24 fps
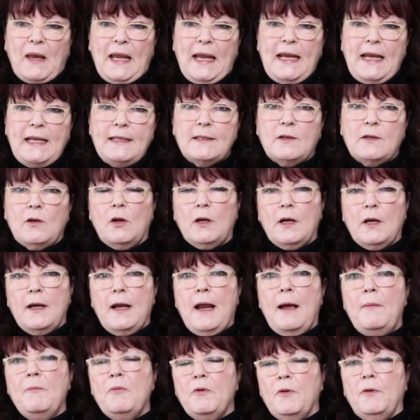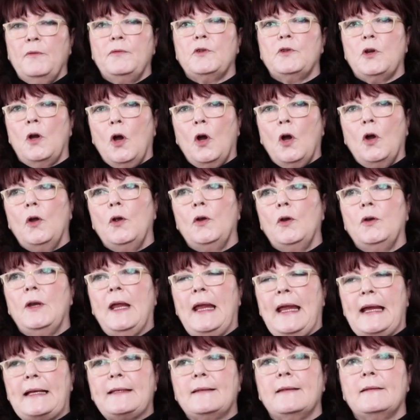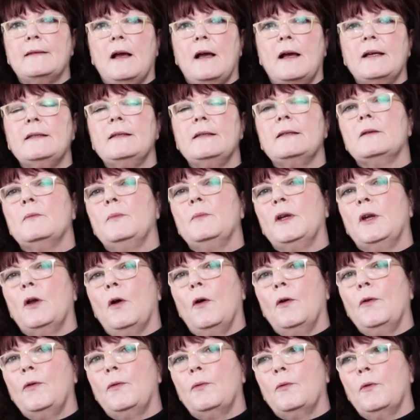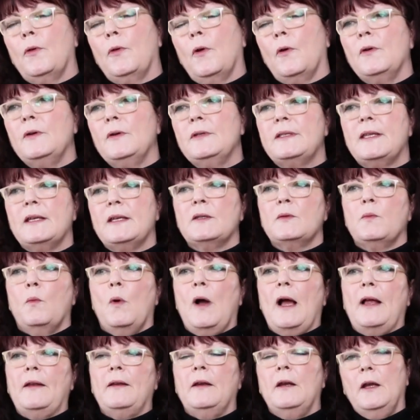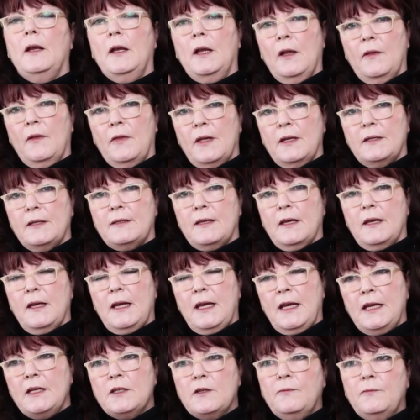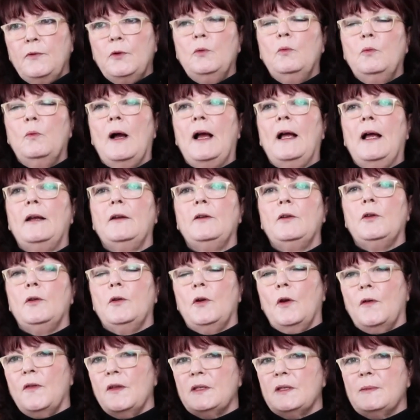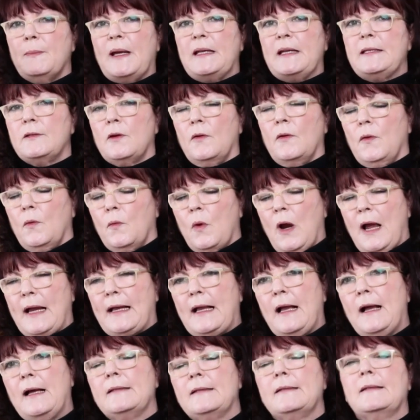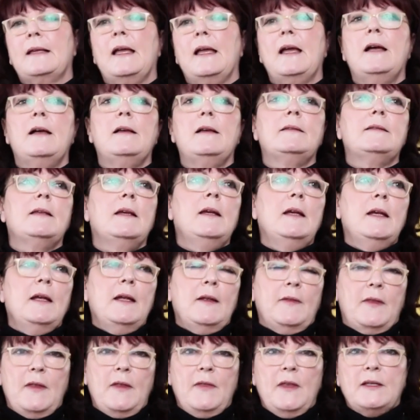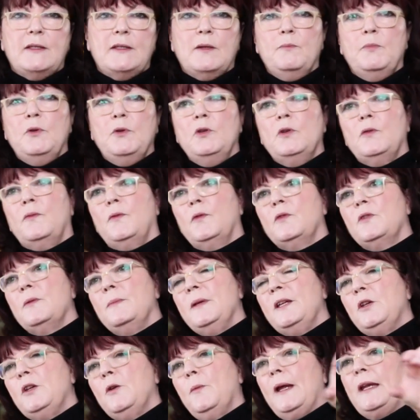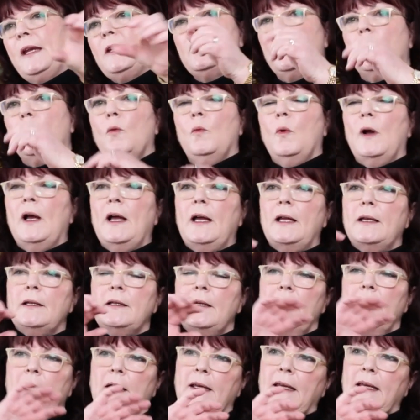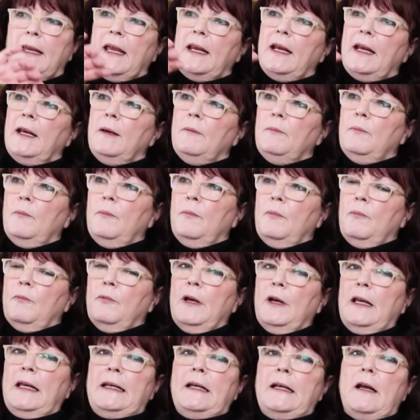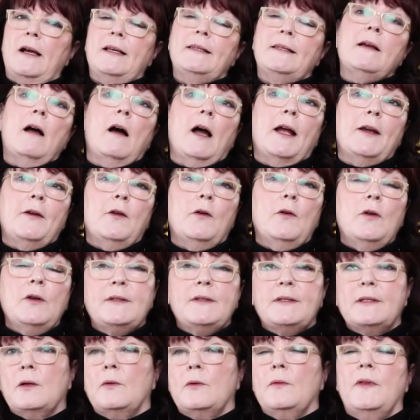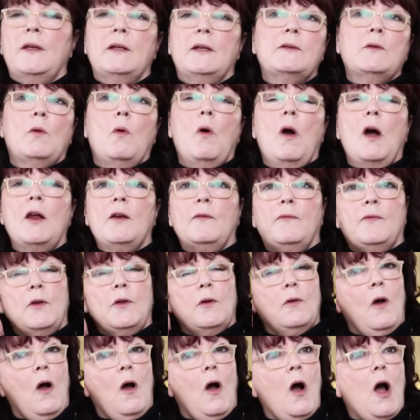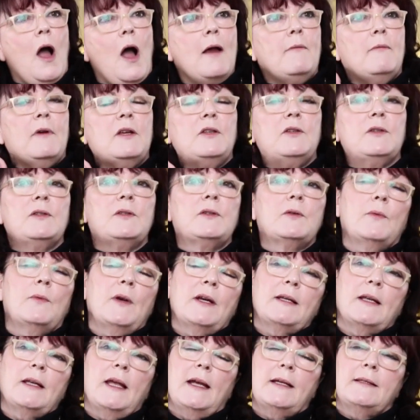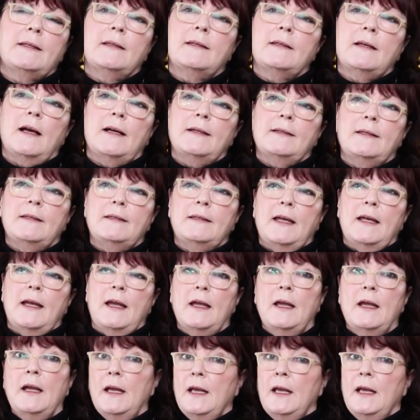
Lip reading: It's got a number of tone exercises, and we go through those. There's one that's an interval one, that's based on the Reichardt scales. Then there's a beautiful diminuendo one, getting really nice high notes. So there's quite a few high register exercises there.